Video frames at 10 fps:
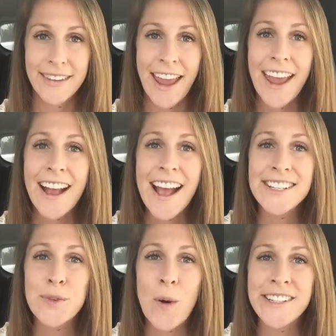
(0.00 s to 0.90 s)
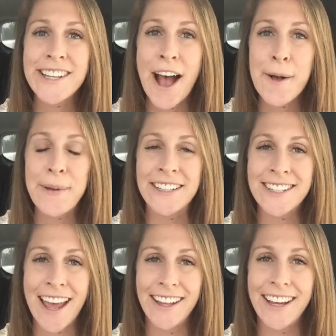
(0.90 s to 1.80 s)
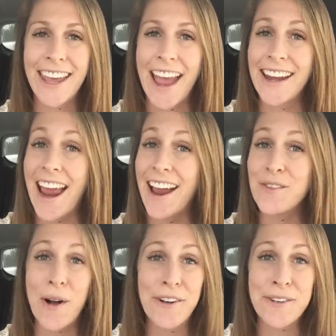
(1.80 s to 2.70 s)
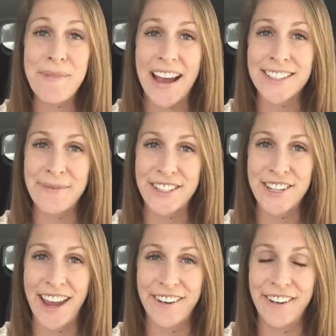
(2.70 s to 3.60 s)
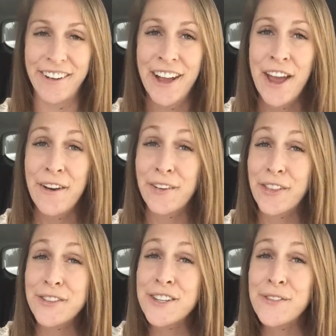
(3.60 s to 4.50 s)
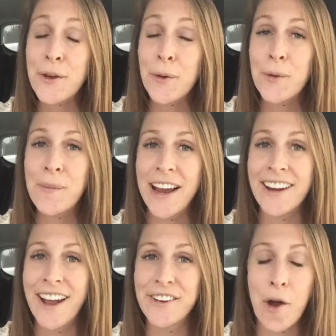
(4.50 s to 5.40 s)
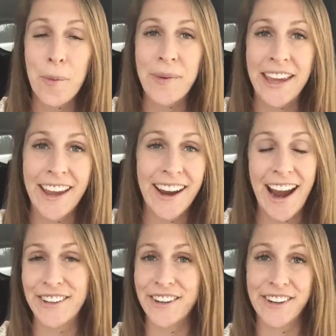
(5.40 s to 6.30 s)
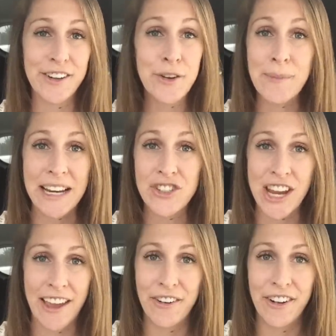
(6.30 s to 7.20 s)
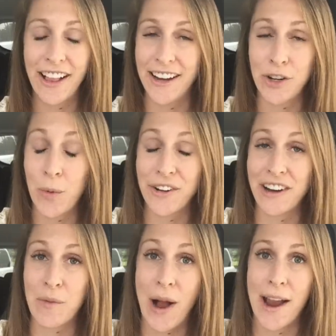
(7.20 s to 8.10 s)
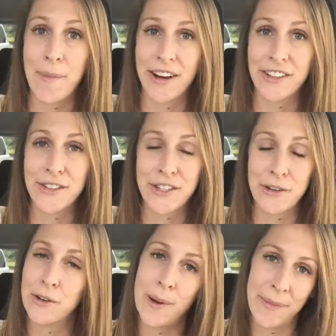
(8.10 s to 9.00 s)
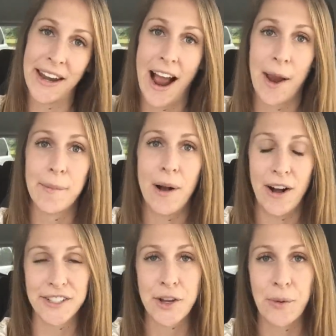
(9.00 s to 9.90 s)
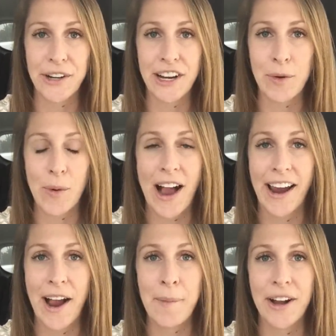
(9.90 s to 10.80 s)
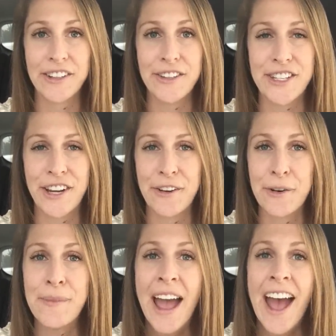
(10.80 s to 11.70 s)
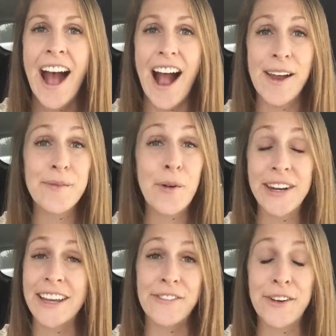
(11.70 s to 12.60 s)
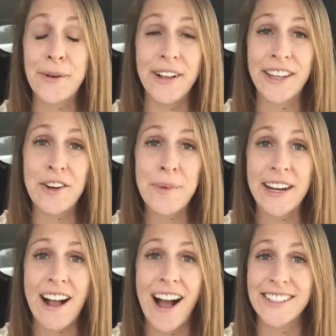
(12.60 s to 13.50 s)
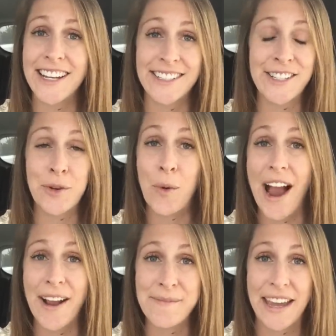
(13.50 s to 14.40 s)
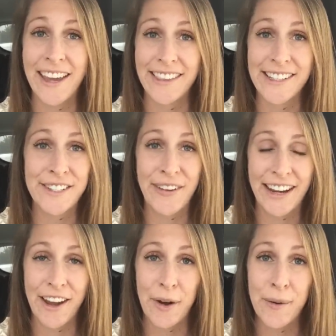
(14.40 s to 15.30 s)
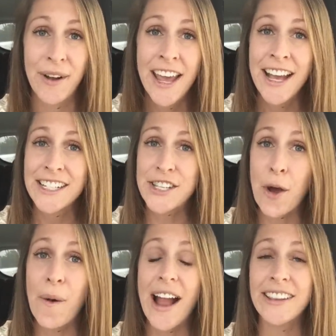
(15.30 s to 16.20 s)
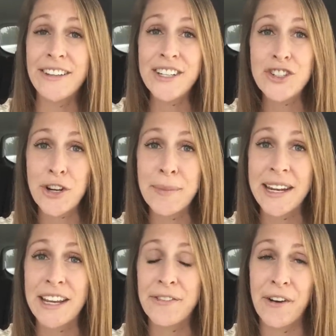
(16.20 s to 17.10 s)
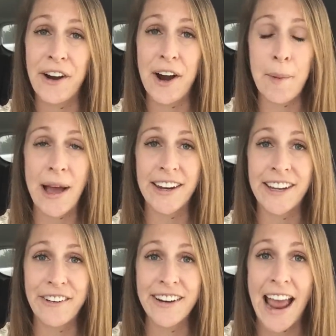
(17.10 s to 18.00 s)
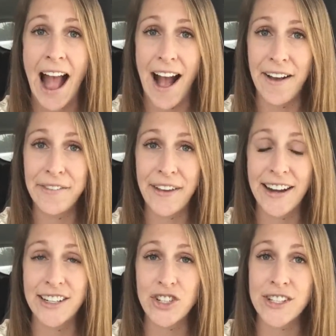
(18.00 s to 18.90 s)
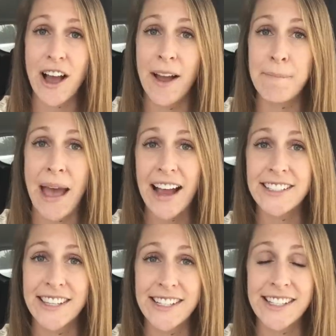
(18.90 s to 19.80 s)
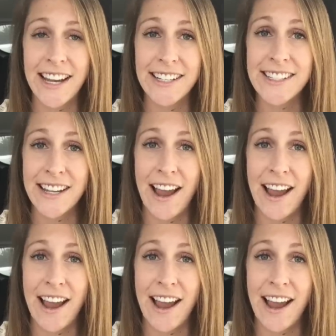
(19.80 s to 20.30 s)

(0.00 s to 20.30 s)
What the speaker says: Hey guys, what's up? It's Kelly again, and welcome back to my channel. For those of you who might not know me and you're new to my channel and you're wondering why I'm on YouTube, I mean, I'm also wondering why I'm on YouTube. I want to give you a little bit of context to why I'm making this video. So I lived in Germany for about a year and a half, and I just got back to the States.